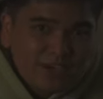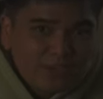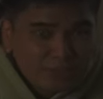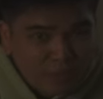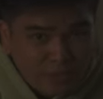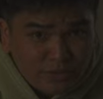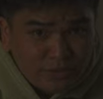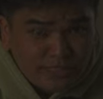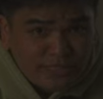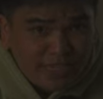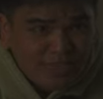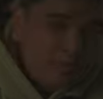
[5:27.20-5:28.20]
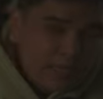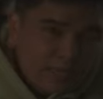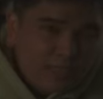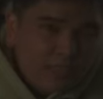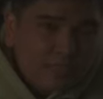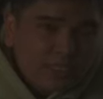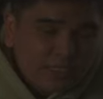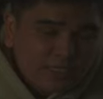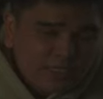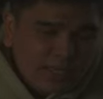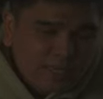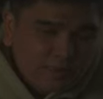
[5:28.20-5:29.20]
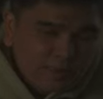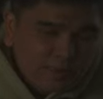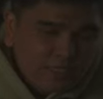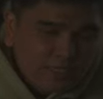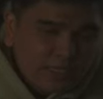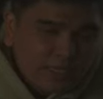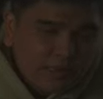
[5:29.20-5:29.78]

on the rendering side. Maybe because I'm using a